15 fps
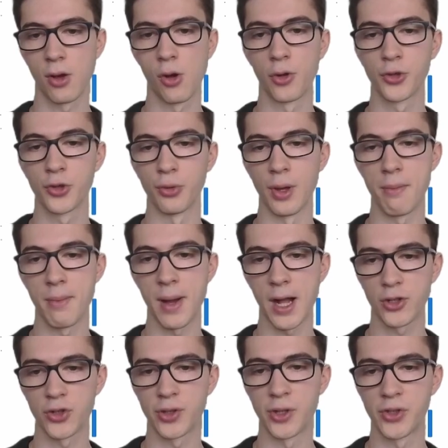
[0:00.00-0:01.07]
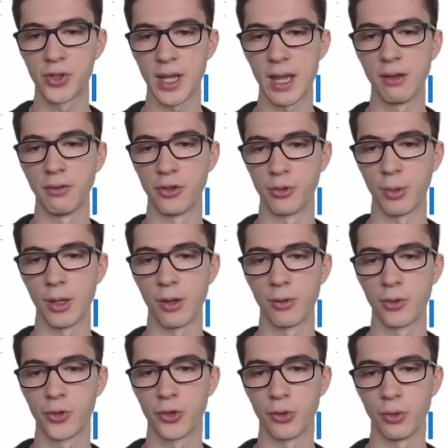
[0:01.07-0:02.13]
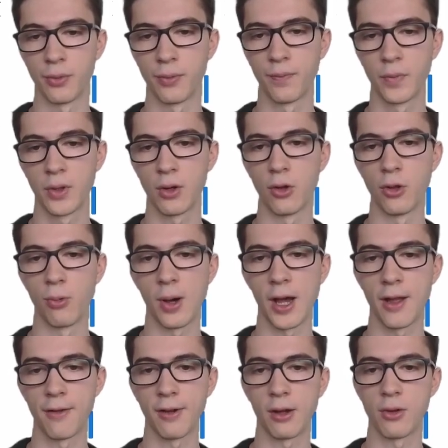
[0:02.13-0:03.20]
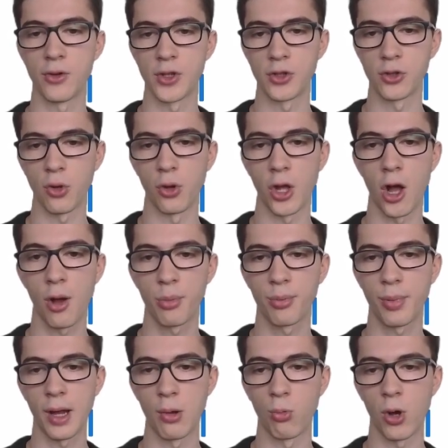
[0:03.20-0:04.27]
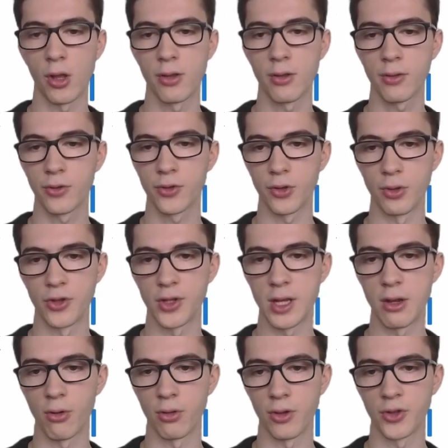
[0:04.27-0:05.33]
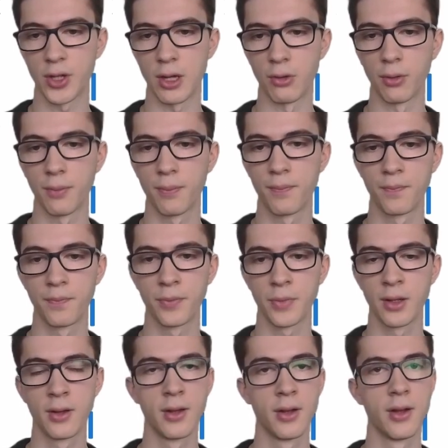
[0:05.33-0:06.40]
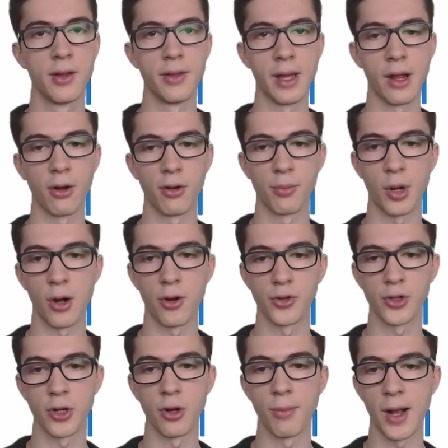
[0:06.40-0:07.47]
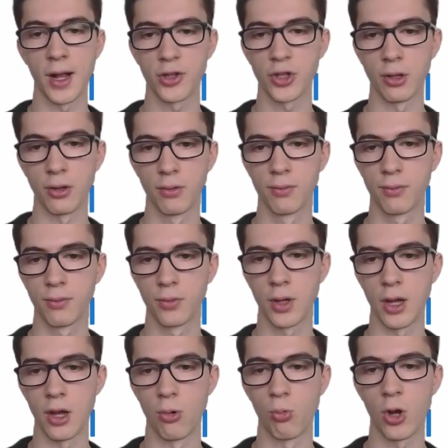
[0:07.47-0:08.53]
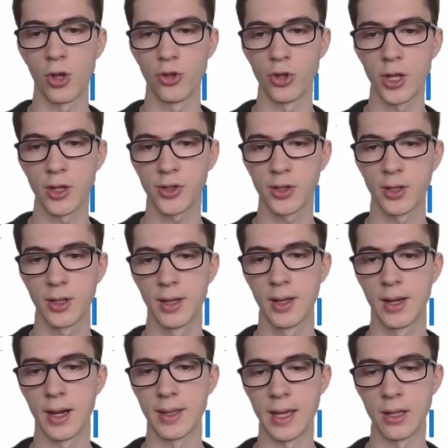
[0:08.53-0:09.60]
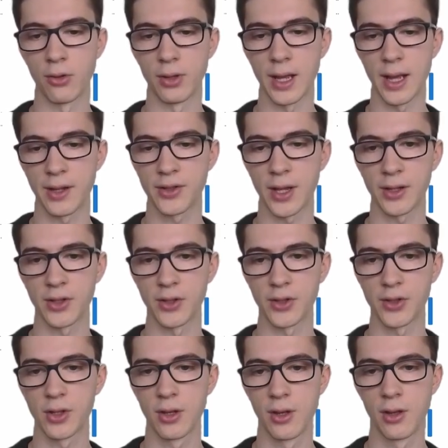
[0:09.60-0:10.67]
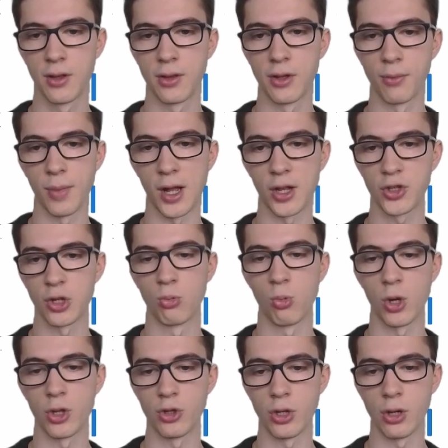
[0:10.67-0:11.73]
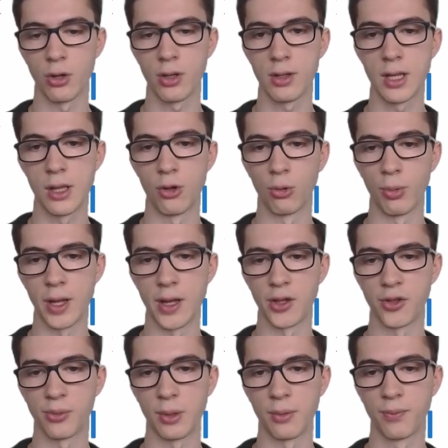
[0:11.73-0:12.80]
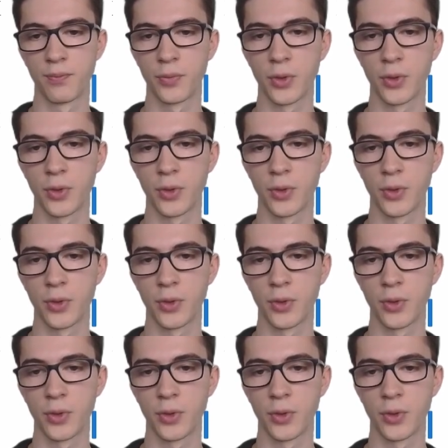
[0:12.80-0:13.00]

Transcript: also it matches the scale as well. So on the y values, it's gone up by 1. So you see here on the scale, the error bars are matching 1 unit. And then on the x-axis, they're matching 1 unit either way as well.